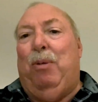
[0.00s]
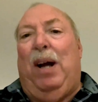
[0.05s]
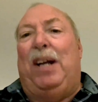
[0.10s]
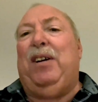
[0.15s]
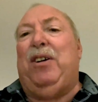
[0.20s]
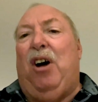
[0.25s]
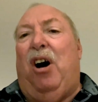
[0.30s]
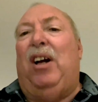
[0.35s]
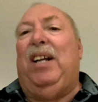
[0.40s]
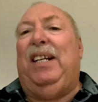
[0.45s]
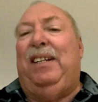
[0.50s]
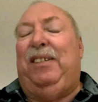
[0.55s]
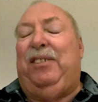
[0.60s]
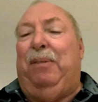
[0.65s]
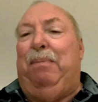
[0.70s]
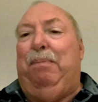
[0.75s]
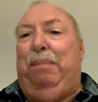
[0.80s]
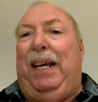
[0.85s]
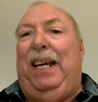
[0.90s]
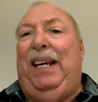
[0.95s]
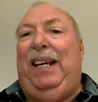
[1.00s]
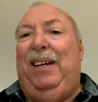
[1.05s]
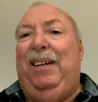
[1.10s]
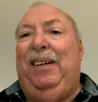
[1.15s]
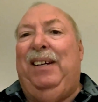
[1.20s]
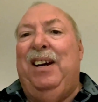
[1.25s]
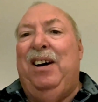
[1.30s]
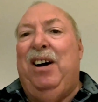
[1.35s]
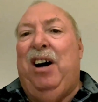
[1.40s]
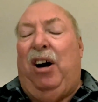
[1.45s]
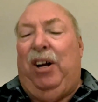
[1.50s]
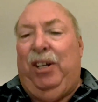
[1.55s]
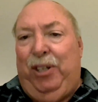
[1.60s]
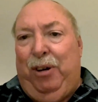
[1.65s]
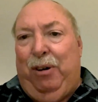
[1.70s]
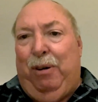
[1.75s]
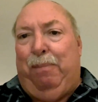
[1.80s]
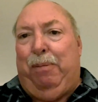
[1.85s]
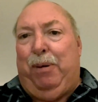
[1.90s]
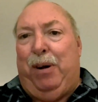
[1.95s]
What an honor to be
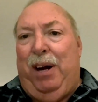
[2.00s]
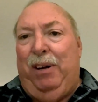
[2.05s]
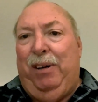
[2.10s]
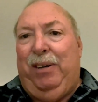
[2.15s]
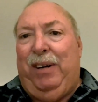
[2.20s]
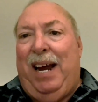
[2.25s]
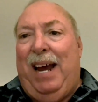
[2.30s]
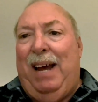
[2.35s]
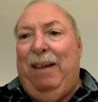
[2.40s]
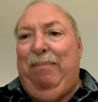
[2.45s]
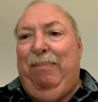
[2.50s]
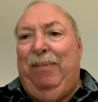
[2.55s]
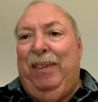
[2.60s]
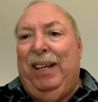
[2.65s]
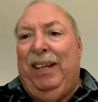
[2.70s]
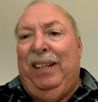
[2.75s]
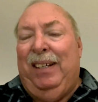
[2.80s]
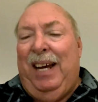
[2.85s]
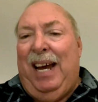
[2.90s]
on your program.